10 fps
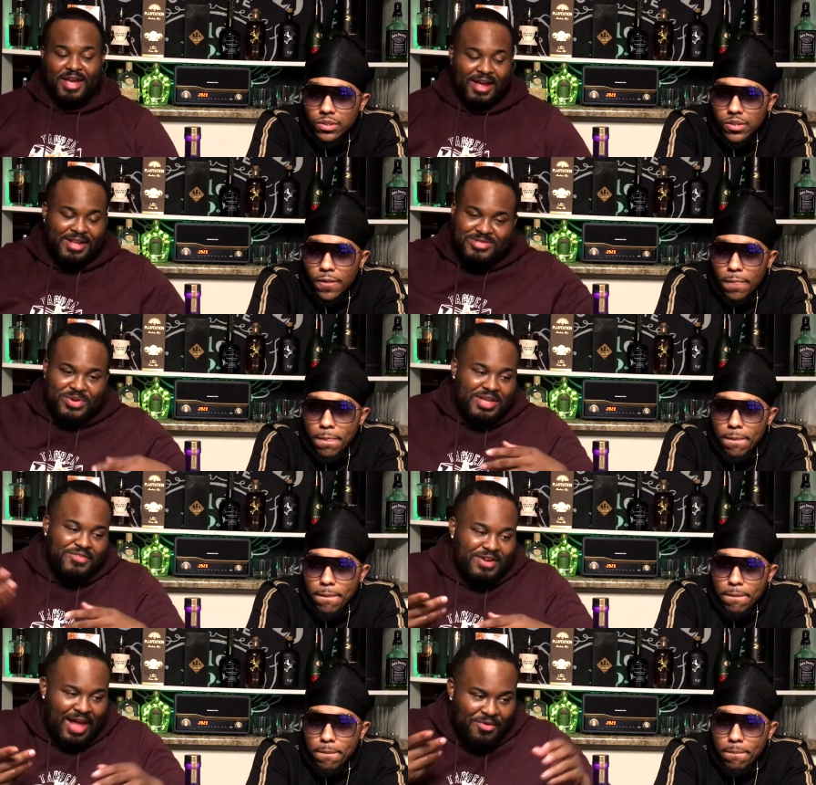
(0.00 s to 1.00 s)
Speaker 1: And this one
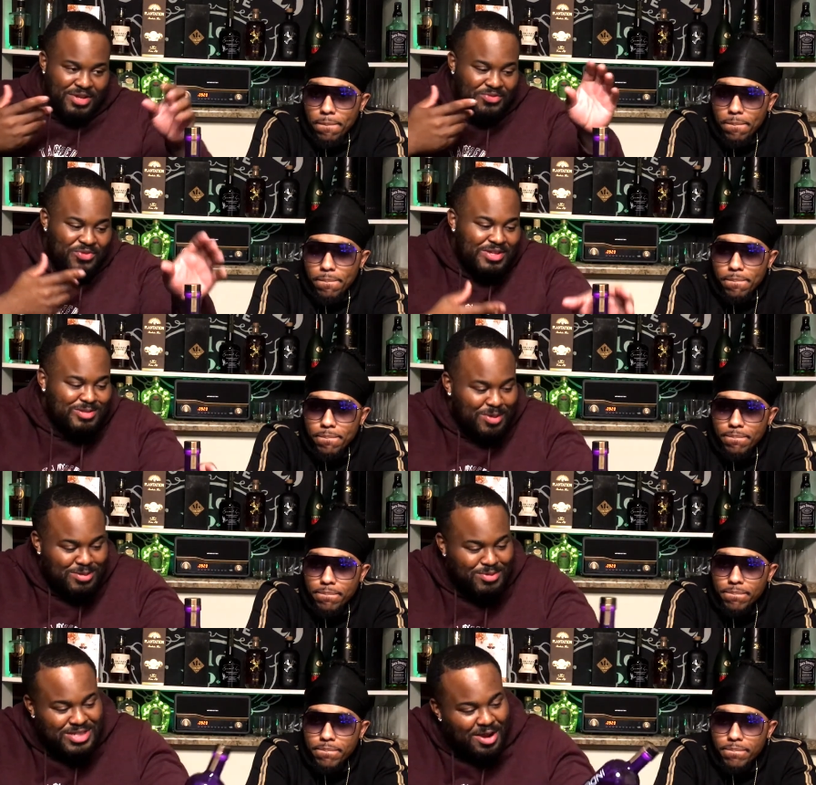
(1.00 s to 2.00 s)
even like we we was
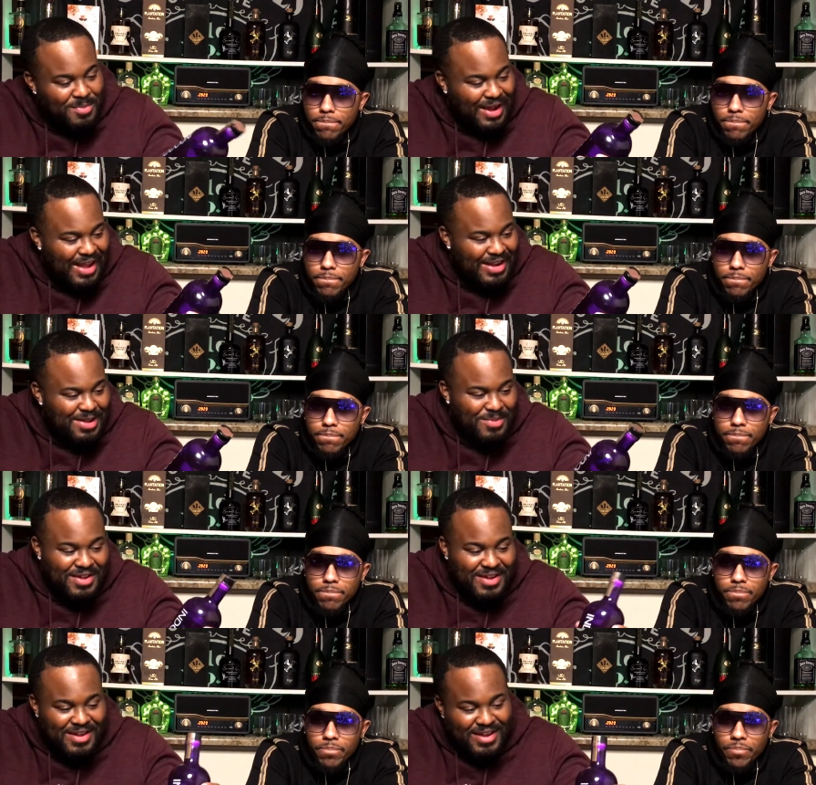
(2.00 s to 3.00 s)
supposed to be talking about goddamn
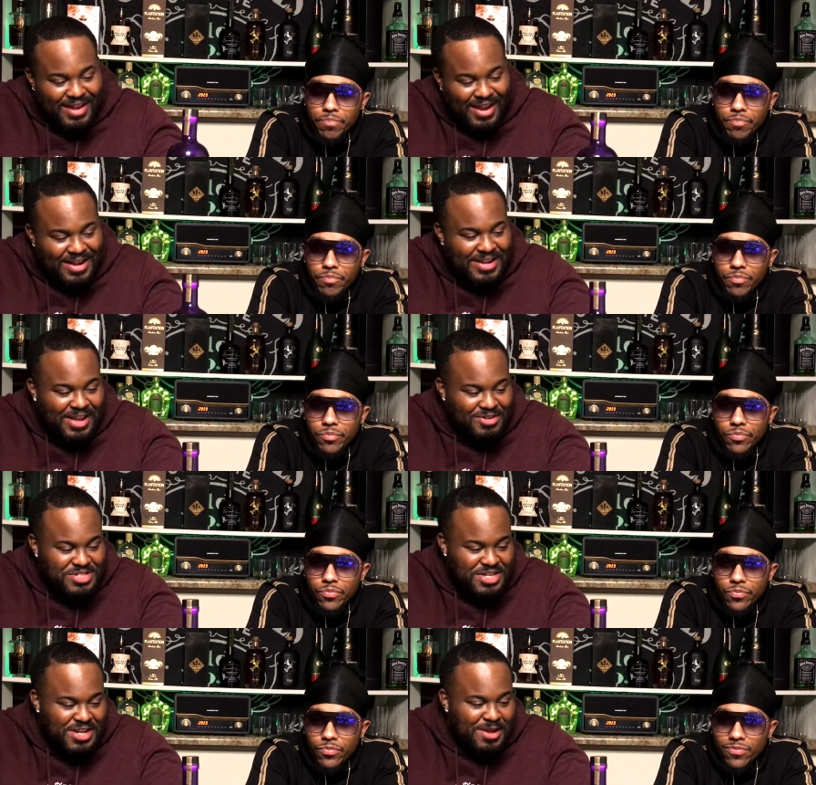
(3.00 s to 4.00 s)
it. Indoggo
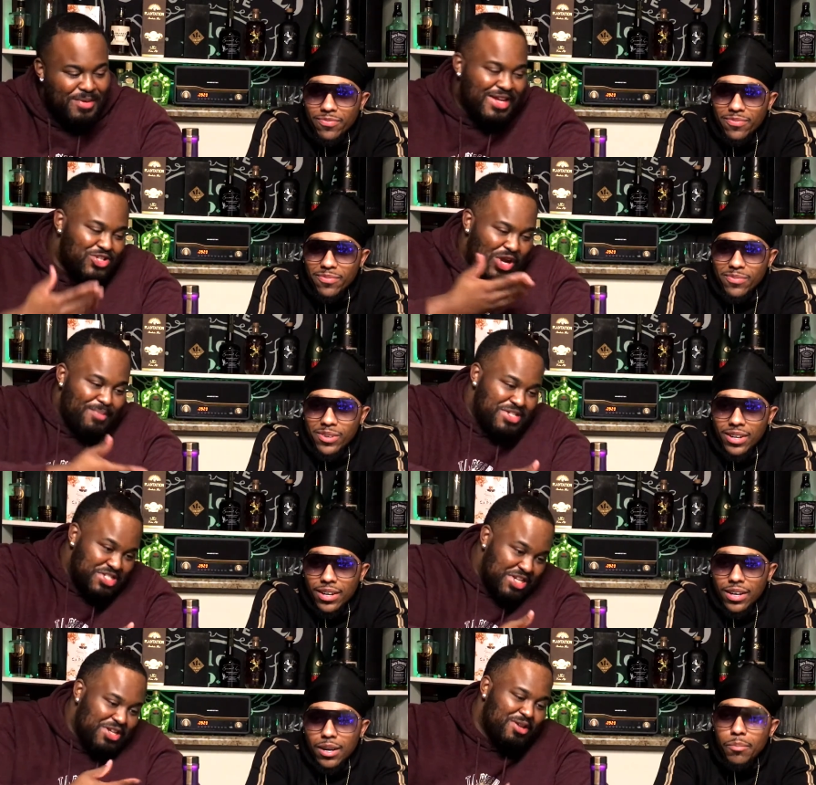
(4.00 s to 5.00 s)
Gin, but he dropping
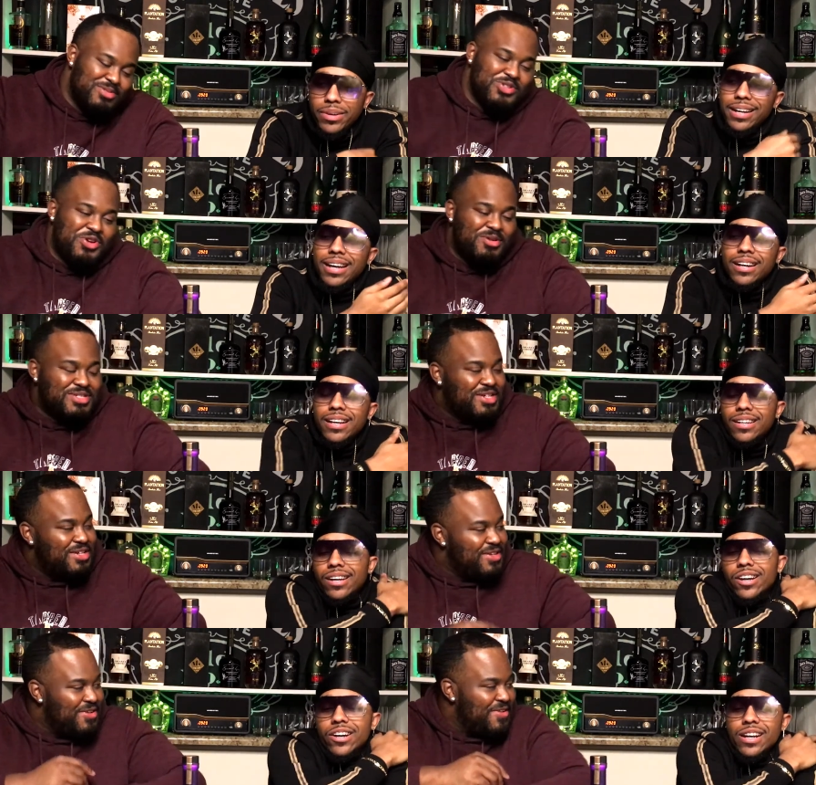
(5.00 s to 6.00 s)
gems. But they need to
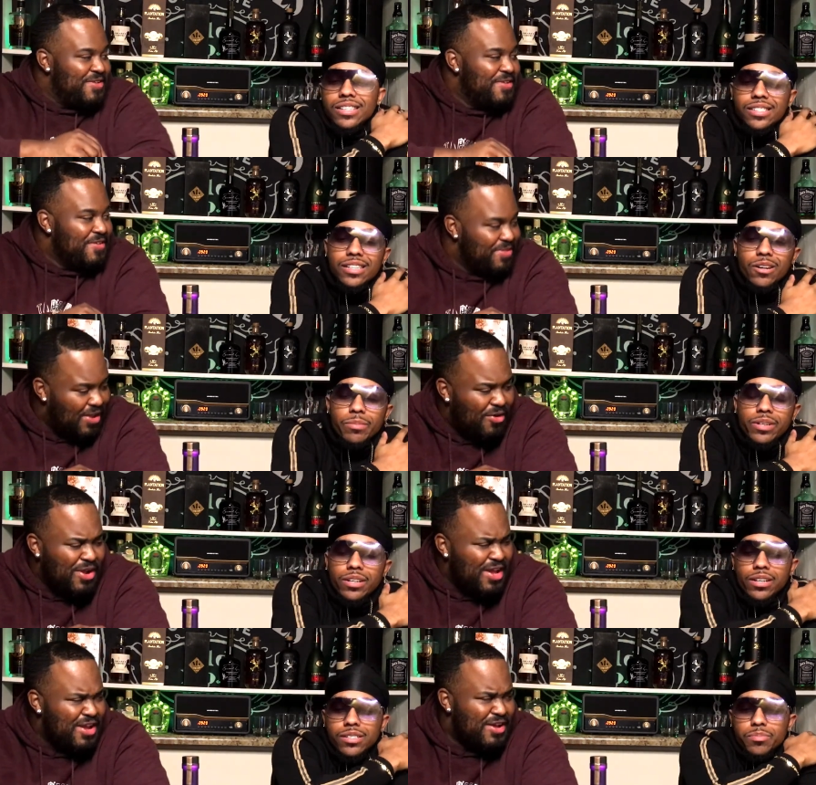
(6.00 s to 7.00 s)
hear
Speaker 2: that shit though. Oh
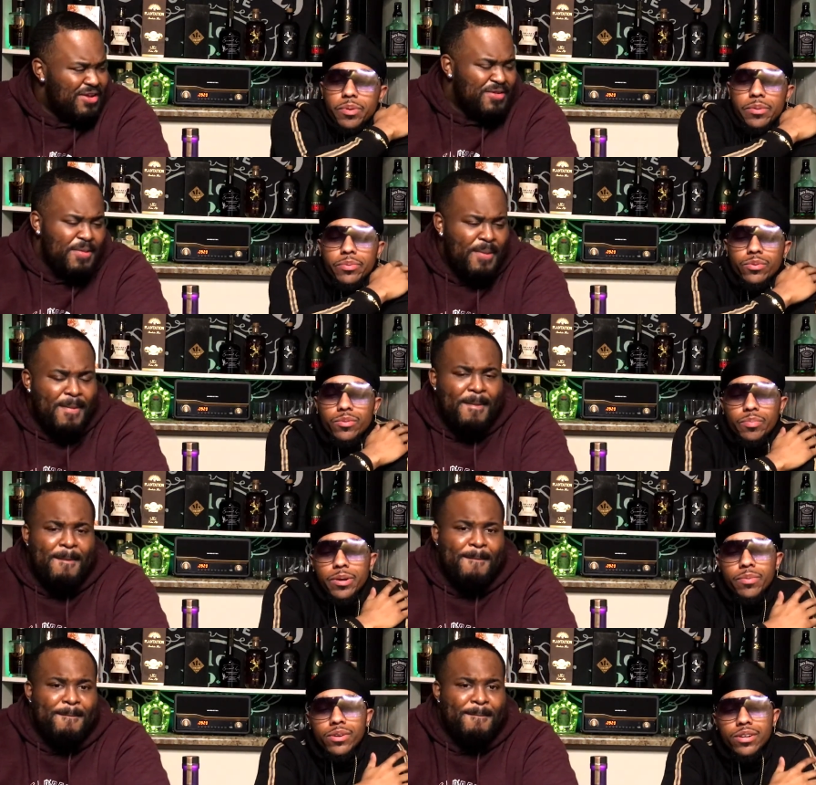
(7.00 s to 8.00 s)
God. people
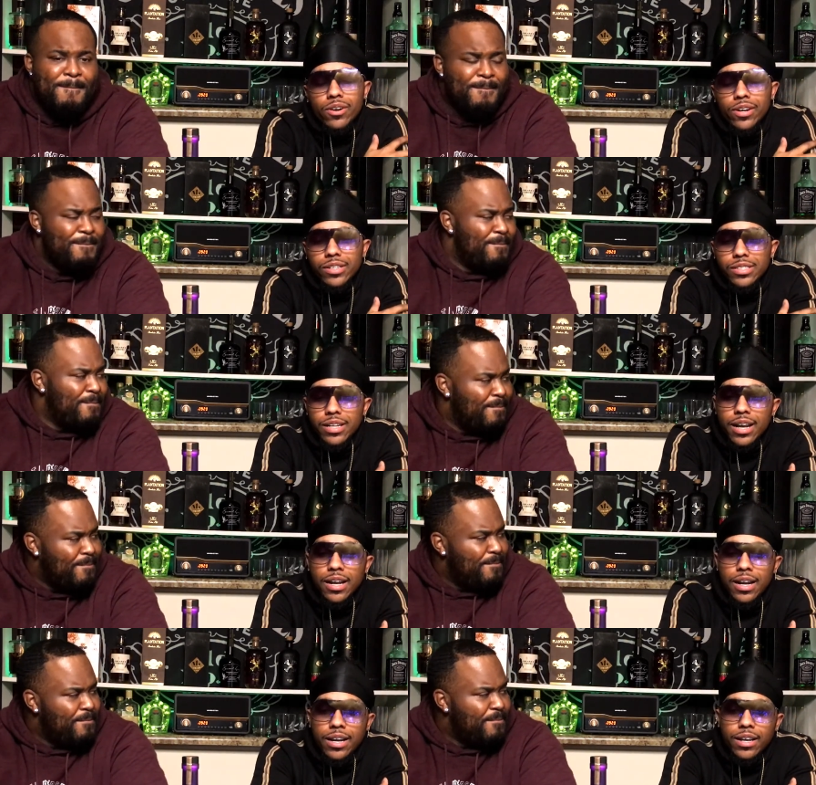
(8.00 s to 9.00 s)
people don't
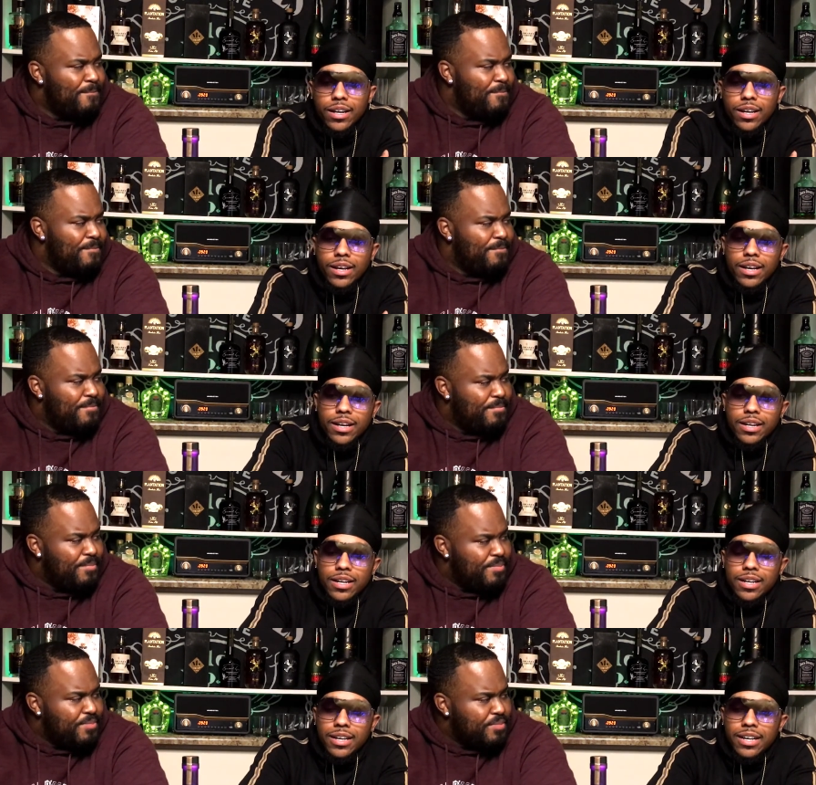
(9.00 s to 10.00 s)
understand like
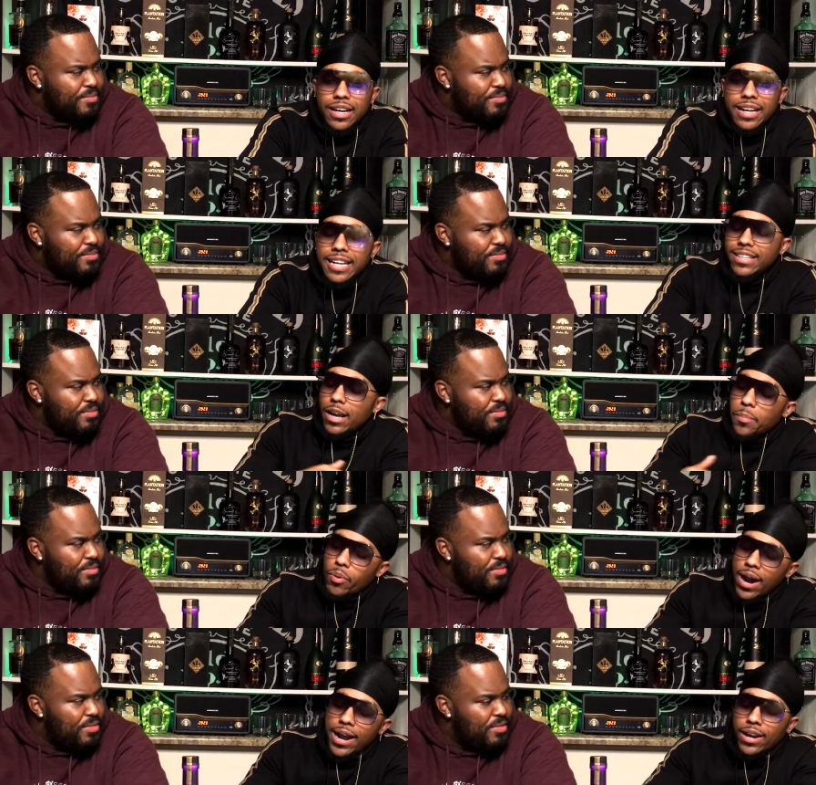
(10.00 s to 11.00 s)
they they
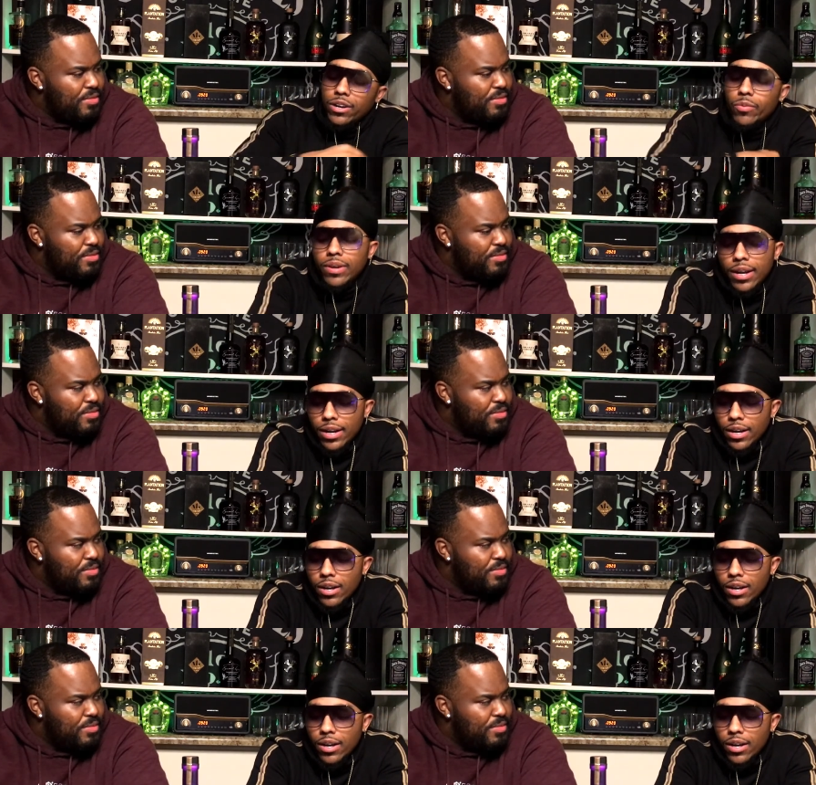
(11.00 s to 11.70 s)
pride in a way like